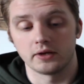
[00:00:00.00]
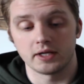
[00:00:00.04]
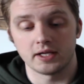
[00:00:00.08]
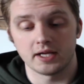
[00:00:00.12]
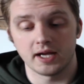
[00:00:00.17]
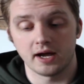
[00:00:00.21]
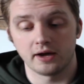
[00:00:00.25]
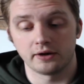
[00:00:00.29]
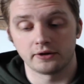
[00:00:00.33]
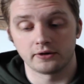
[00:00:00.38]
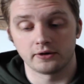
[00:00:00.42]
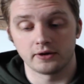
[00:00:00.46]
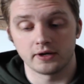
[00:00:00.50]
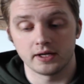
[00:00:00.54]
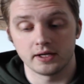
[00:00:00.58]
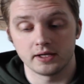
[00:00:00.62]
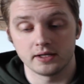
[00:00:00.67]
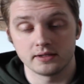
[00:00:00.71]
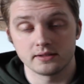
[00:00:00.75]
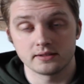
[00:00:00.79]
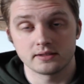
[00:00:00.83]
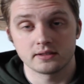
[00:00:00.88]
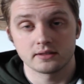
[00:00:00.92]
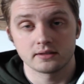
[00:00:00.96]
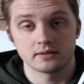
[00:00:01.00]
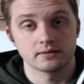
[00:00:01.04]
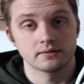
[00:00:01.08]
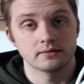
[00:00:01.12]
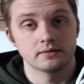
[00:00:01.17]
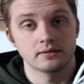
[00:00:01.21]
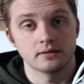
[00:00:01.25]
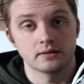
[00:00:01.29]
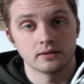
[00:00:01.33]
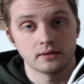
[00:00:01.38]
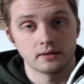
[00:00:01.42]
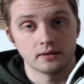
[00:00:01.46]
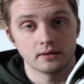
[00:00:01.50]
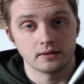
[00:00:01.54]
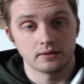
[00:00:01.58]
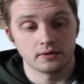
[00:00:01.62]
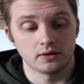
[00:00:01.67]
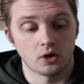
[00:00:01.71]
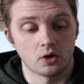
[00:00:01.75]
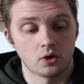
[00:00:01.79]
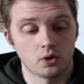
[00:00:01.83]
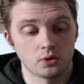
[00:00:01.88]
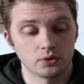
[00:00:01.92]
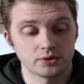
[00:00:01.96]
The only downer is
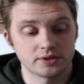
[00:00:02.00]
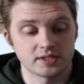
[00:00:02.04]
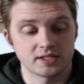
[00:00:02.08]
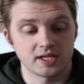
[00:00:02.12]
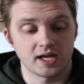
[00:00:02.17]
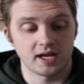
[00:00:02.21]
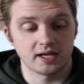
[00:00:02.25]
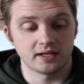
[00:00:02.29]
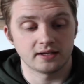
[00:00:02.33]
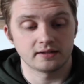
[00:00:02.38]
the whole